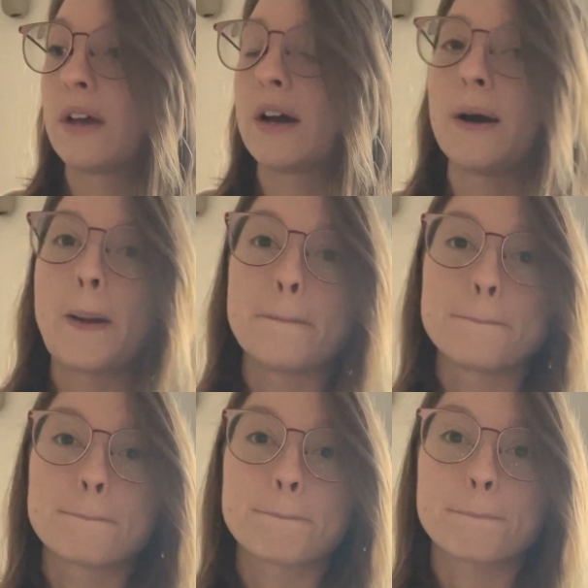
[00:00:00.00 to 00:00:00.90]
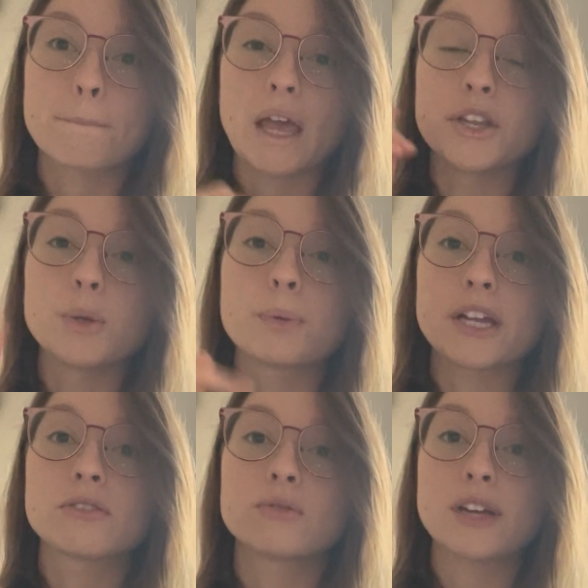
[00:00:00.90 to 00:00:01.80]
And you
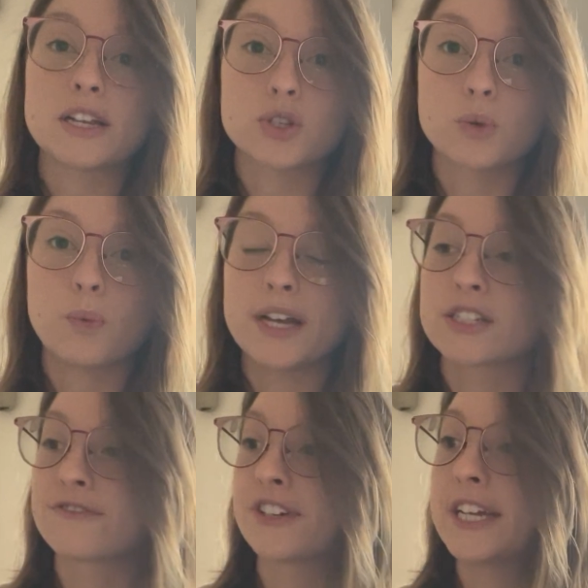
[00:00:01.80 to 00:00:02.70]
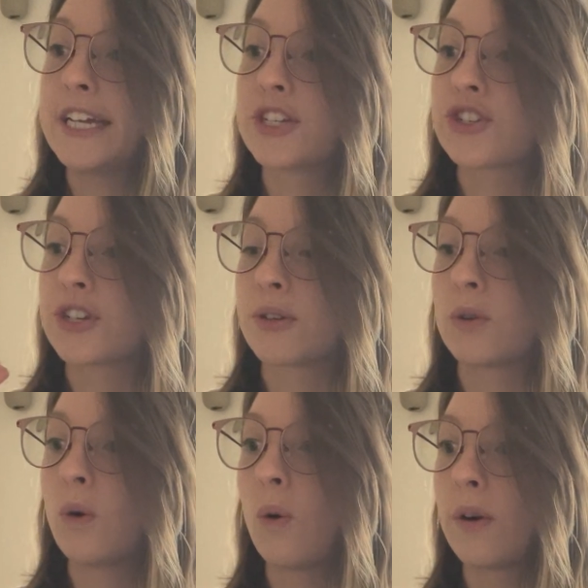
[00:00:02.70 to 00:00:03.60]
play through that twice for each
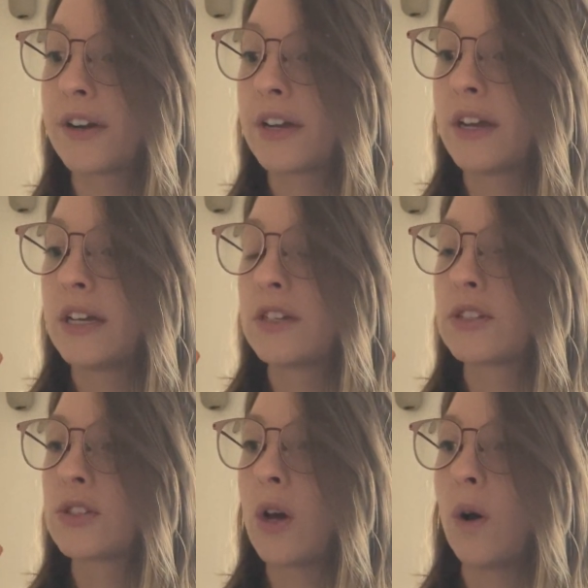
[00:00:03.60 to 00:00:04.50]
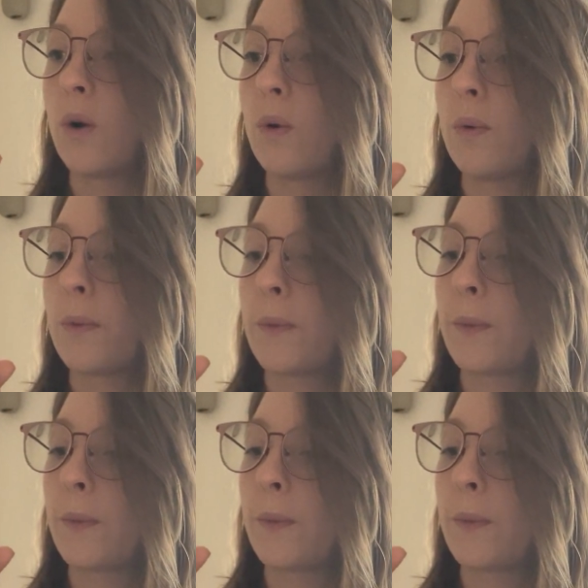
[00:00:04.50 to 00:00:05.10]
chord. So